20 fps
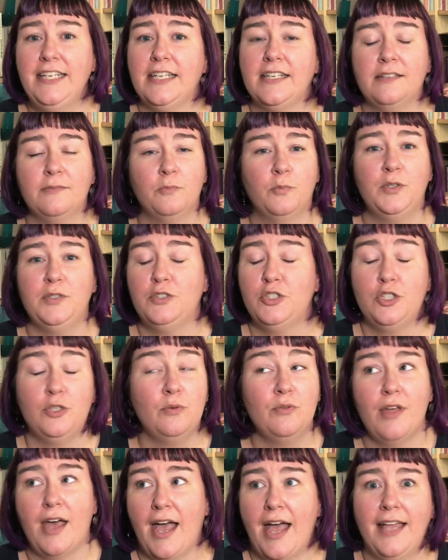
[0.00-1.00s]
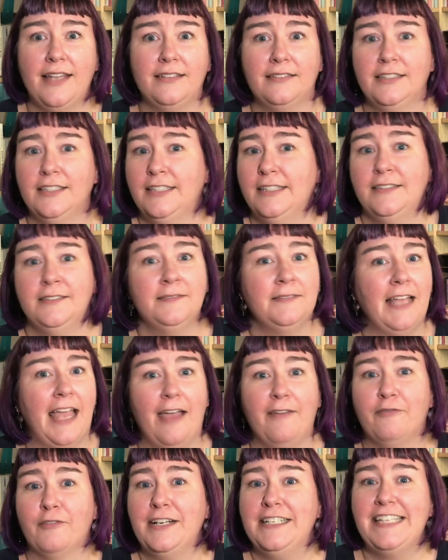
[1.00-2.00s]
and would do that
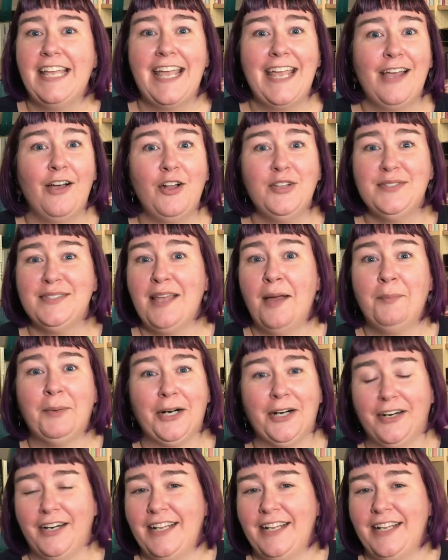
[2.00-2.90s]
every day all summer.